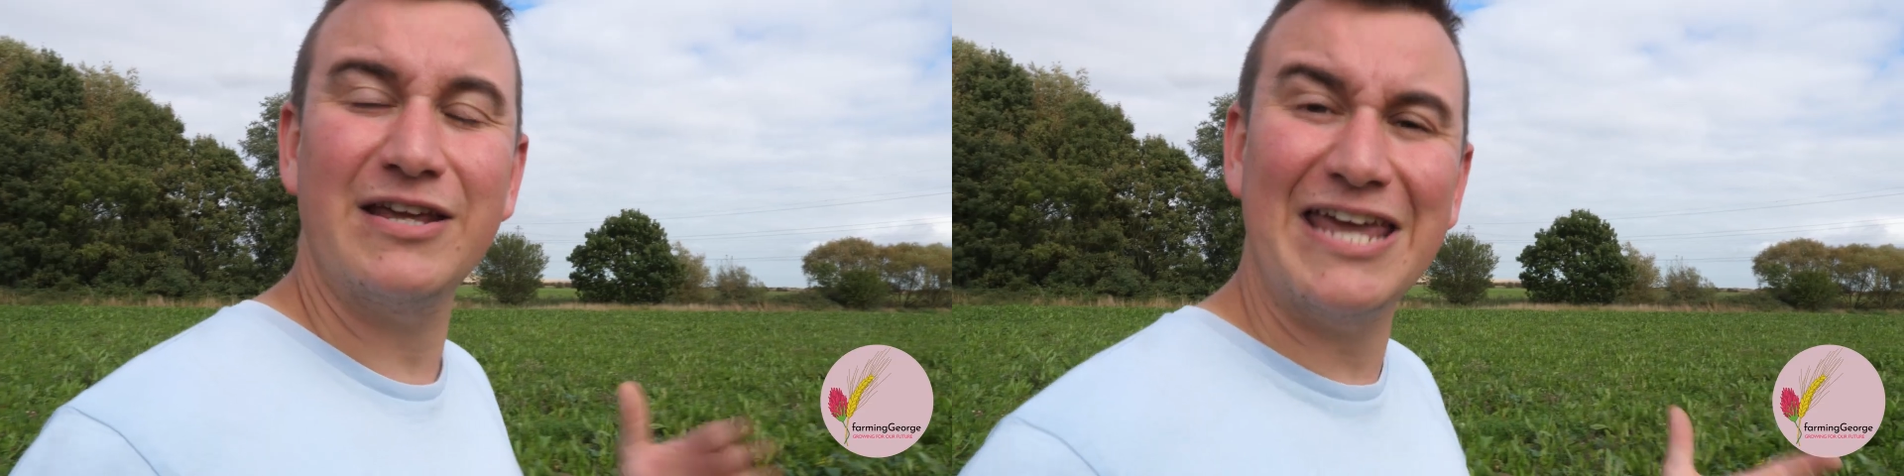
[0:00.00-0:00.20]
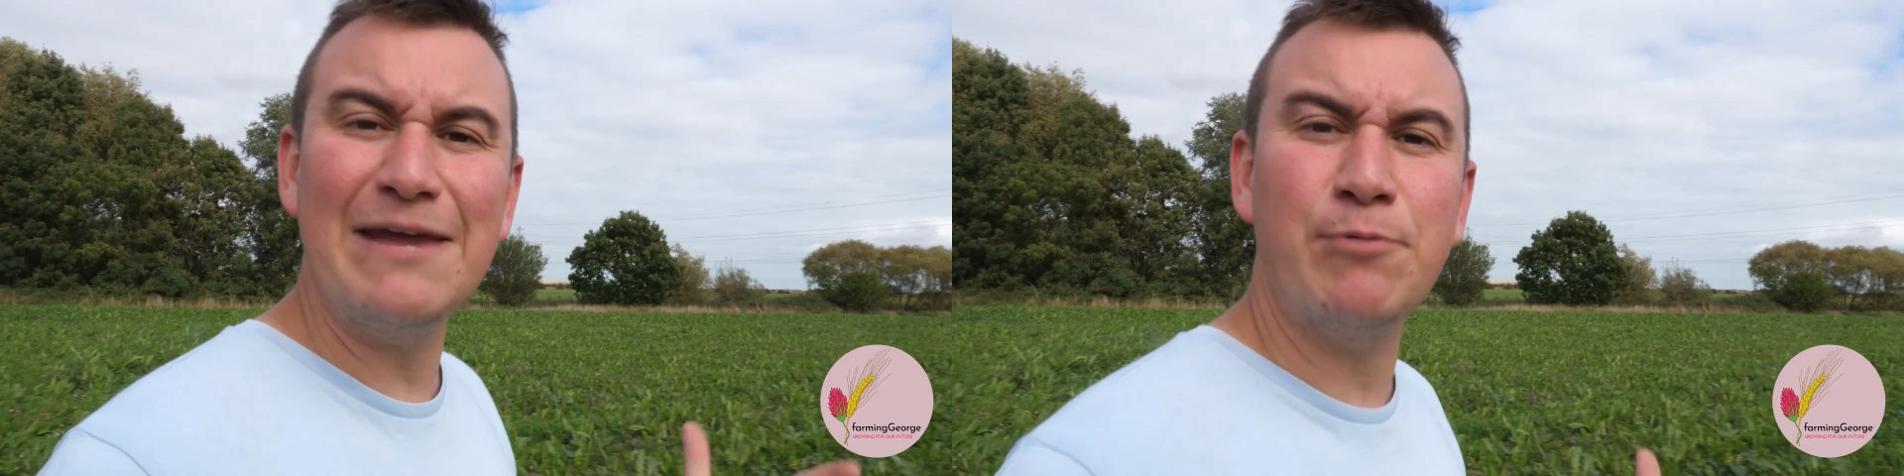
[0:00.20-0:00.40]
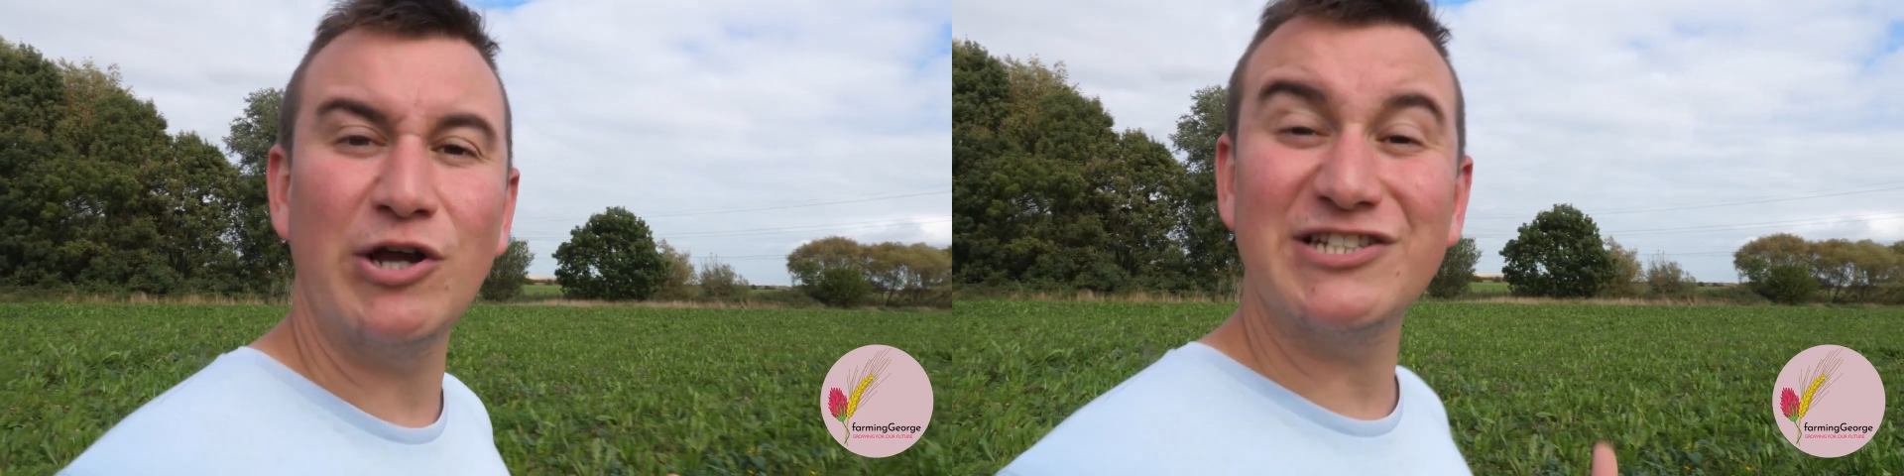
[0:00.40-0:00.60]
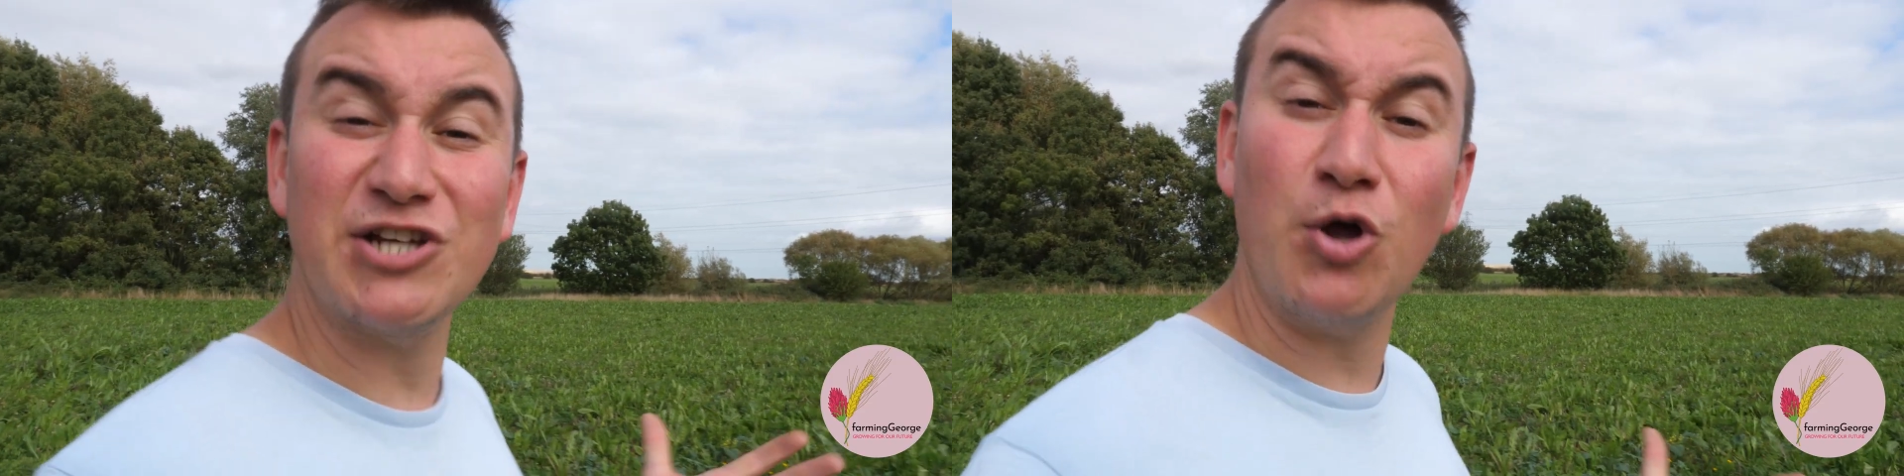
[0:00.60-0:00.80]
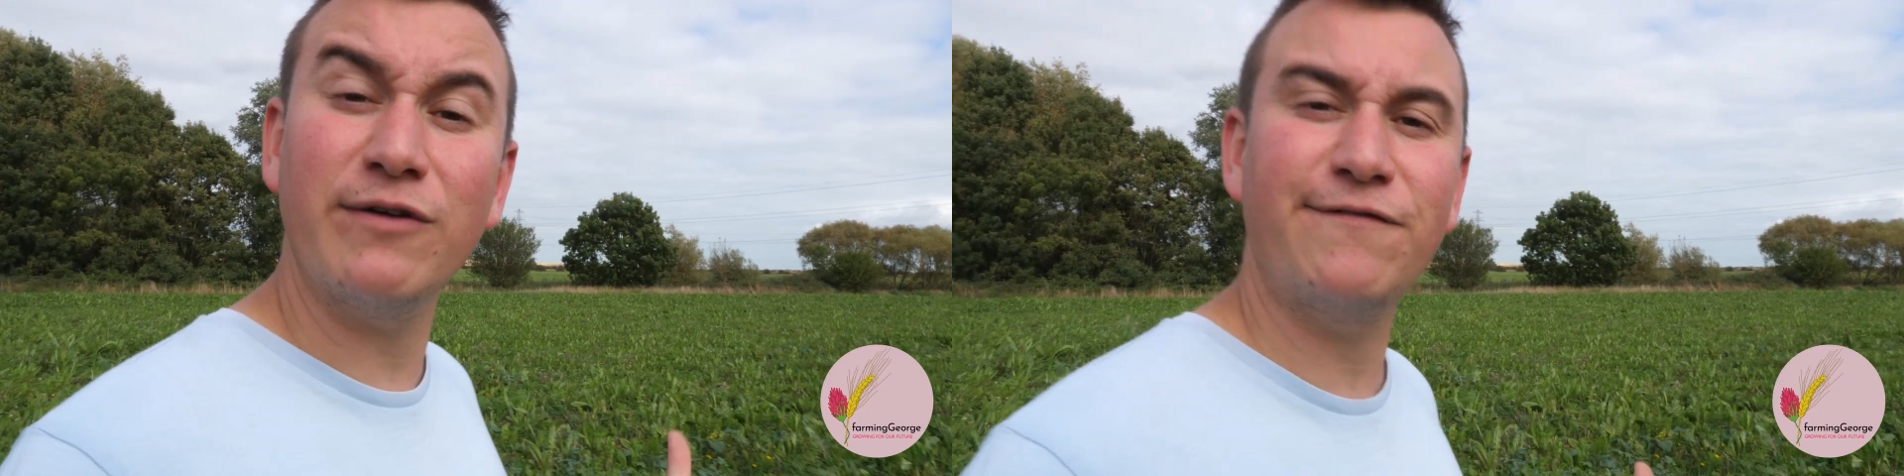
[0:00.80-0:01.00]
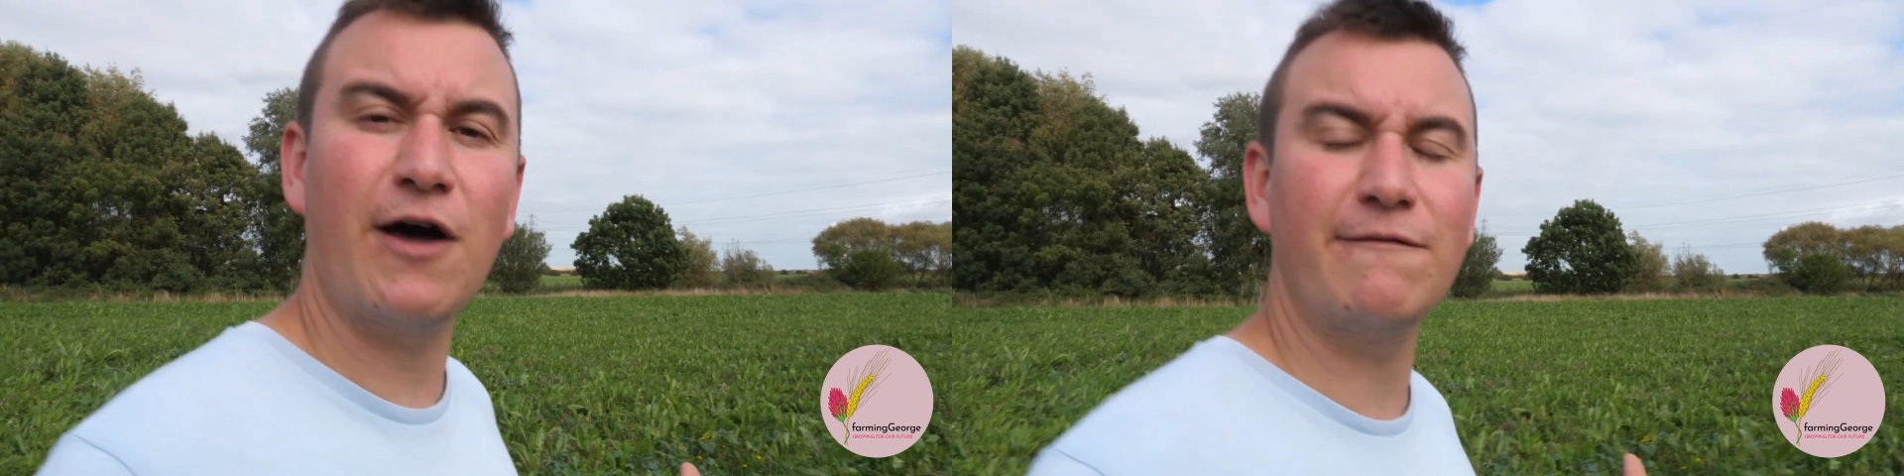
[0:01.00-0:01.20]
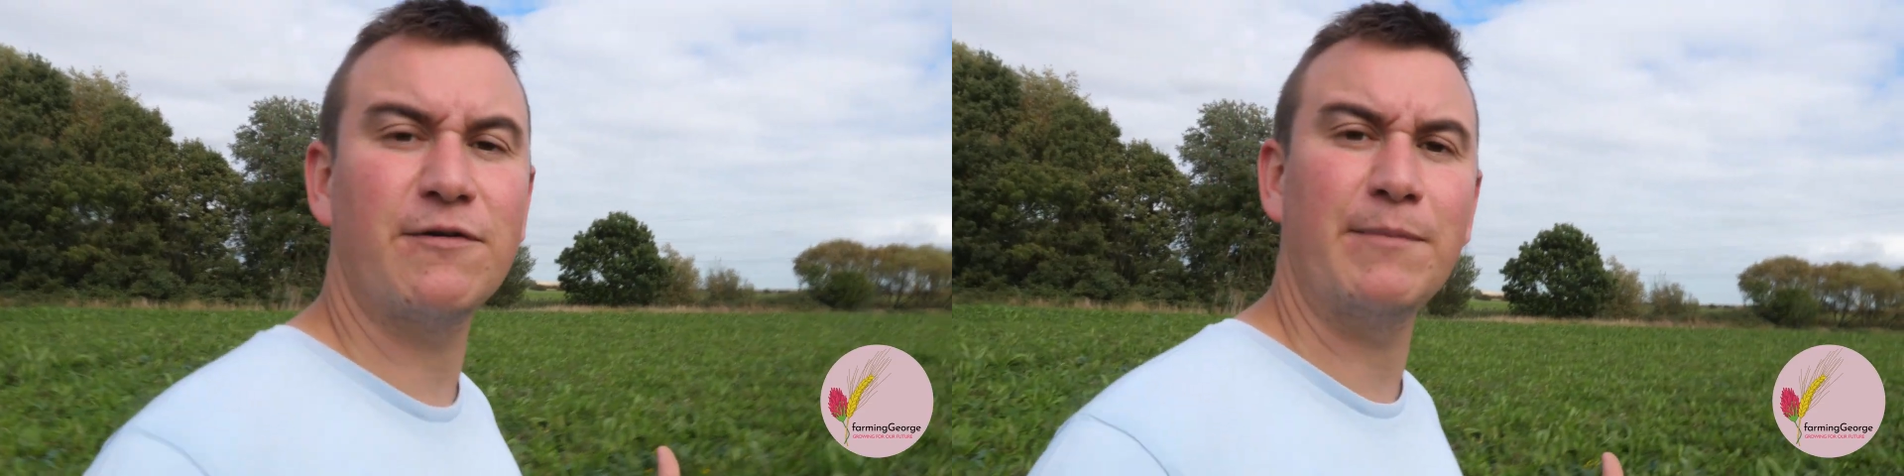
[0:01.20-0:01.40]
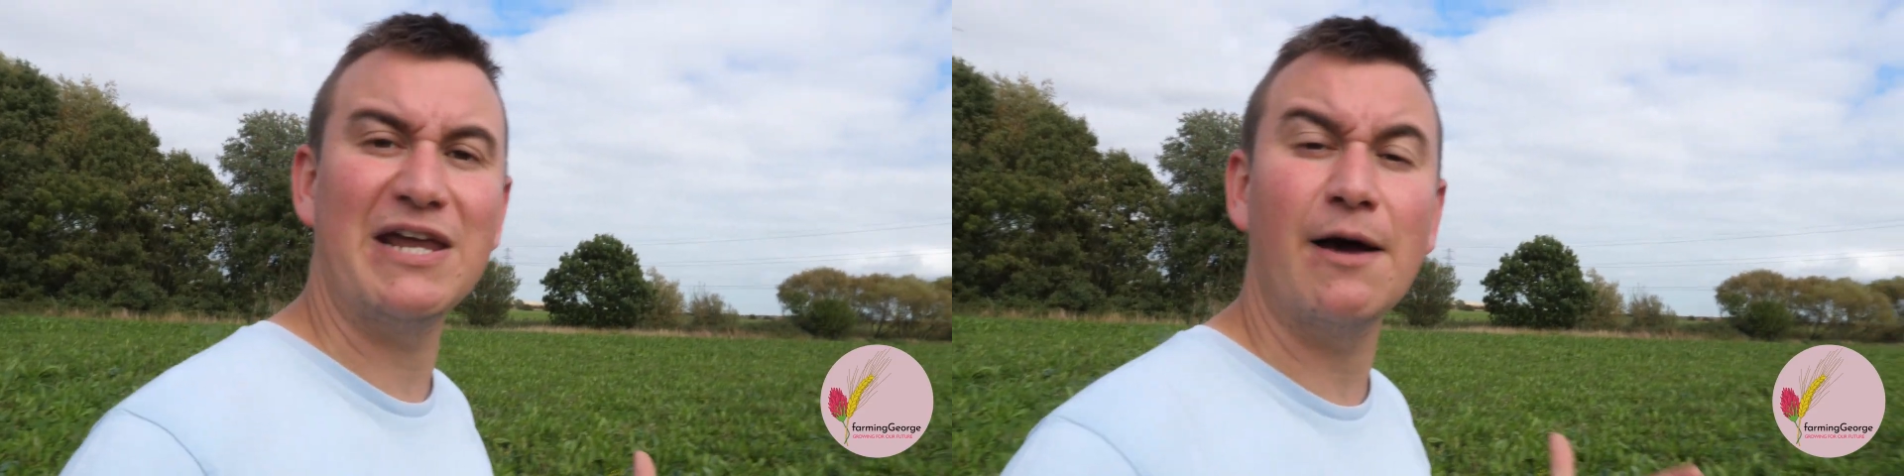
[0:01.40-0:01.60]
The key points on farm
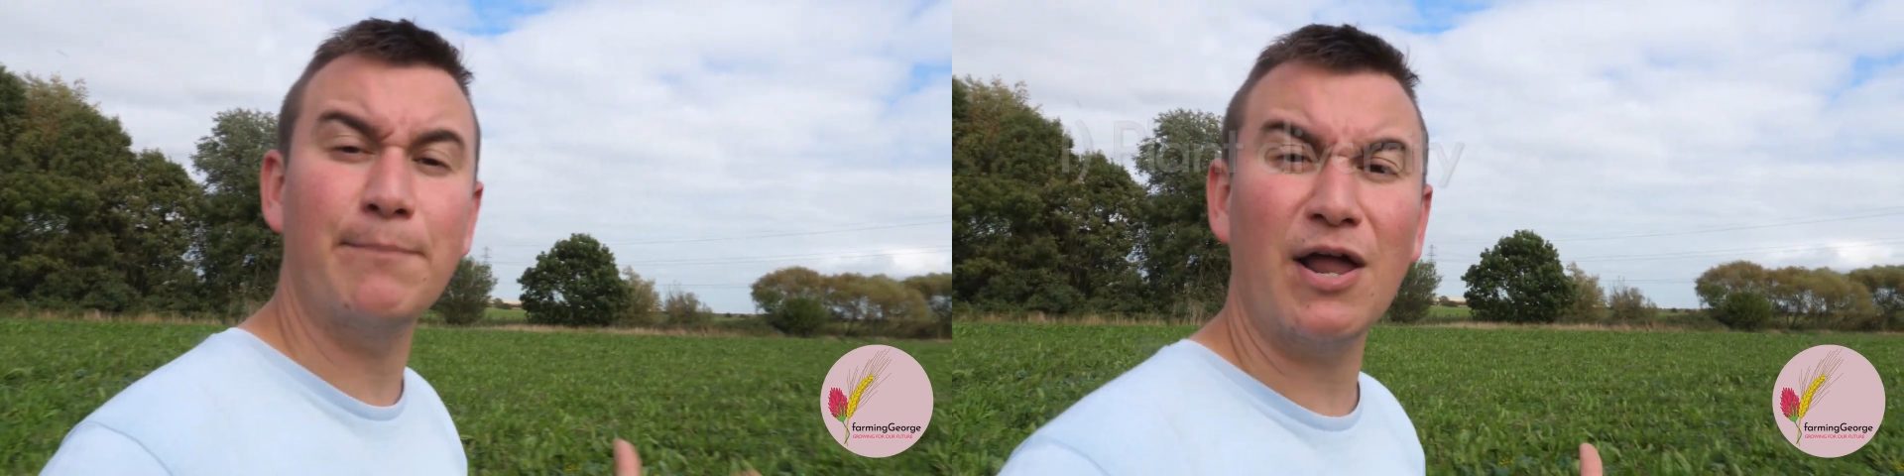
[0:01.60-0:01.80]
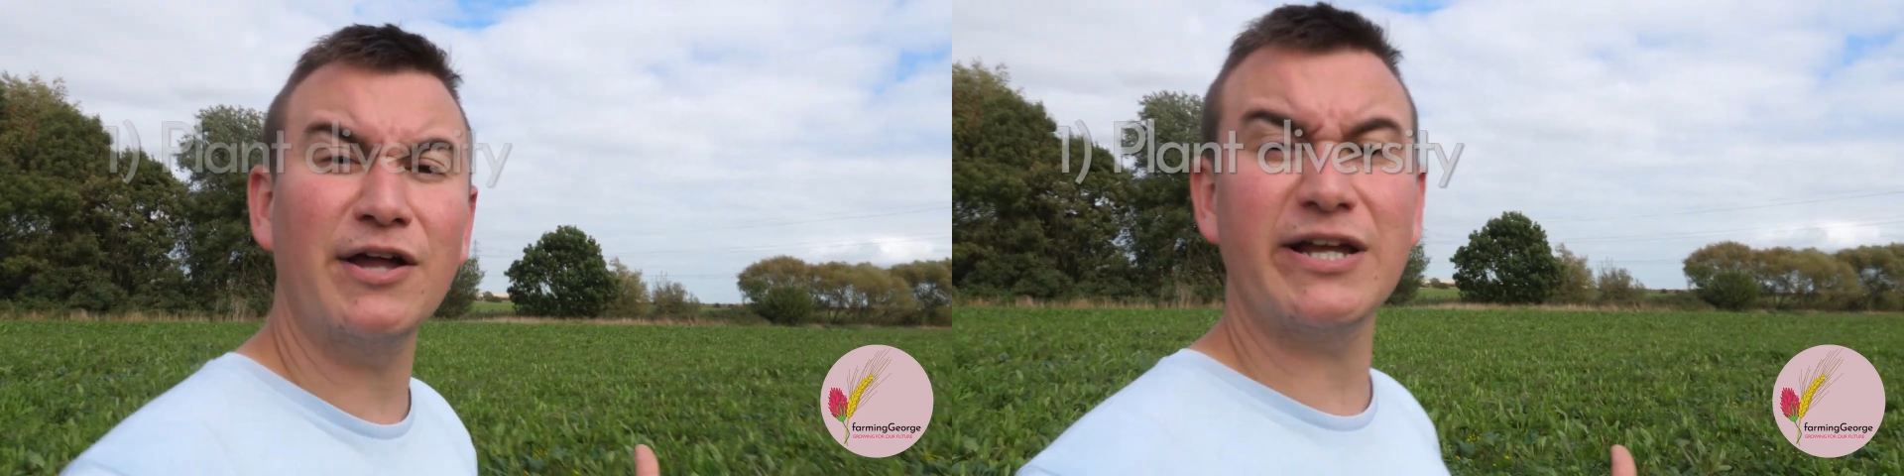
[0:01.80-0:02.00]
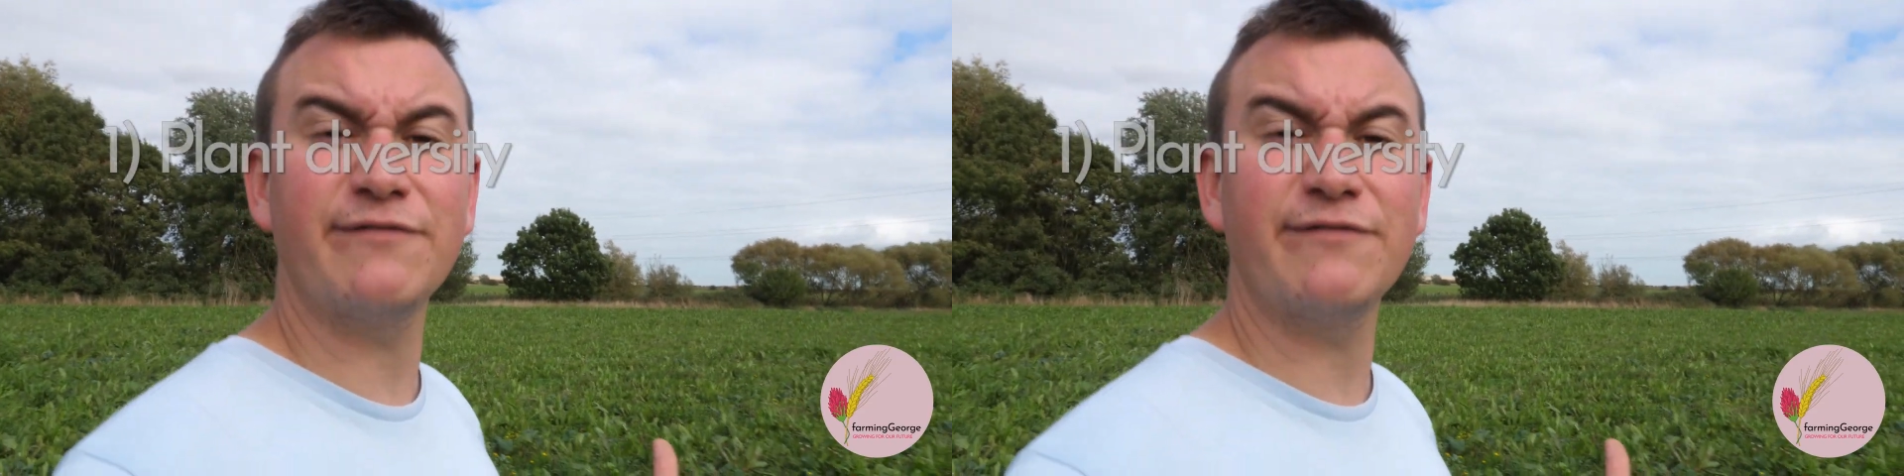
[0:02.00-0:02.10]
for me are plant